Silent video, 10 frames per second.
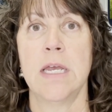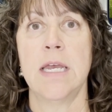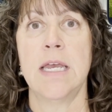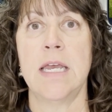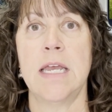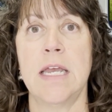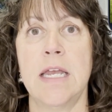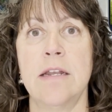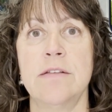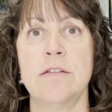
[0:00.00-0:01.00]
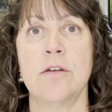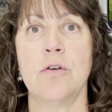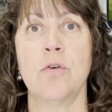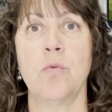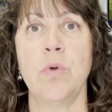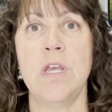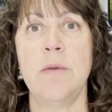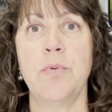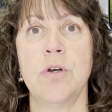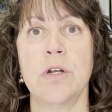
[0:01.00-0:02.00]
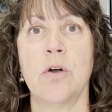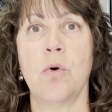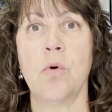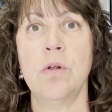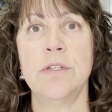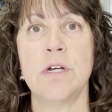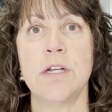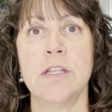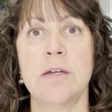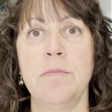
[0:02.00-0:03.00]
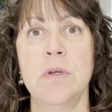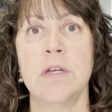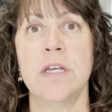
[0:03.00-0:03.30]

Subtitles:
And so we put a hold on them.